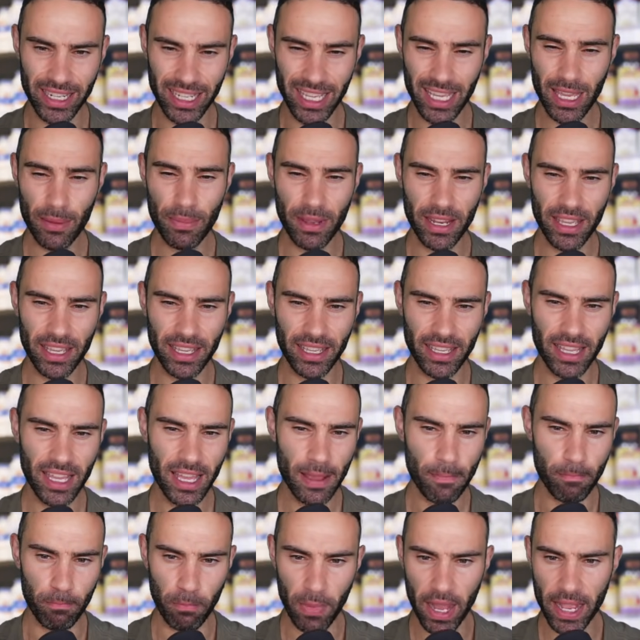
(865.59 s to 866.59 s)
inhibiting
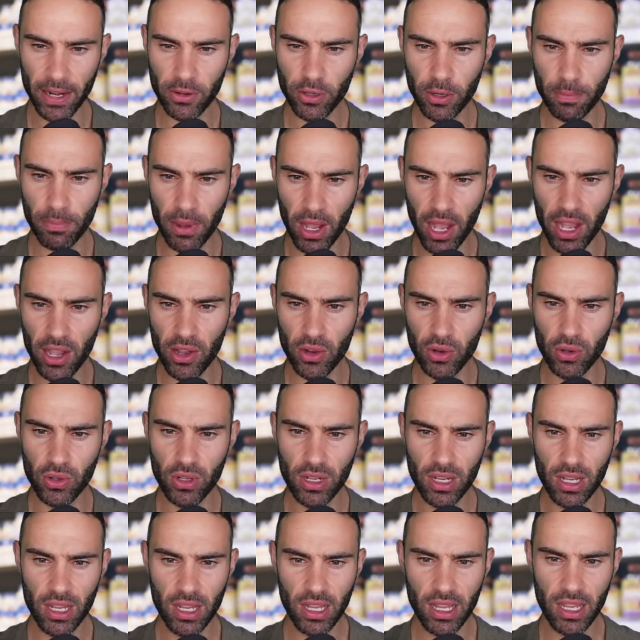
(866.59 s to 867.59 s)
microbial
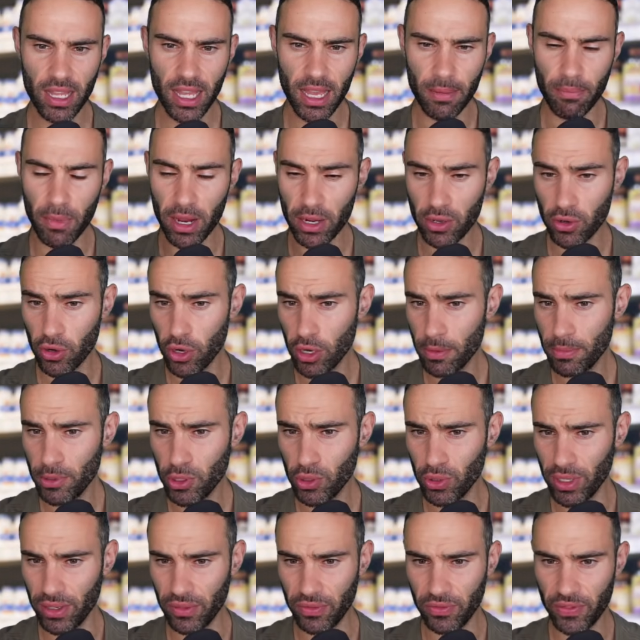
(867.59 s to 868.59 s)
and
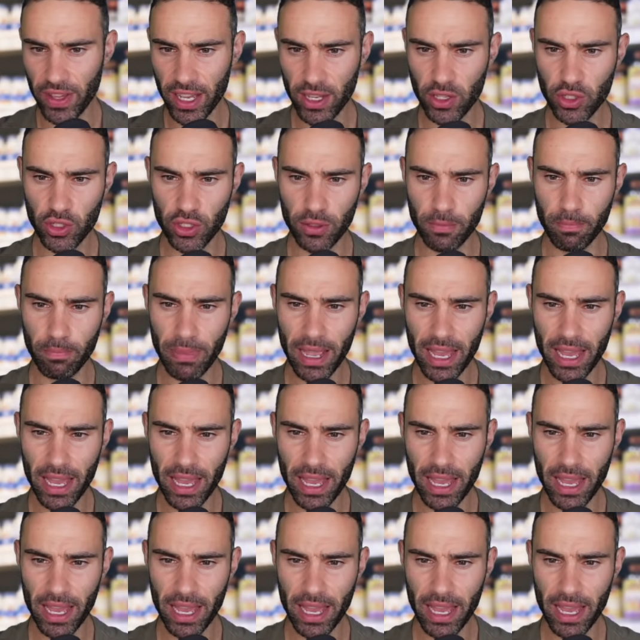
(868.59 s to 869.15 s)
microbial infection.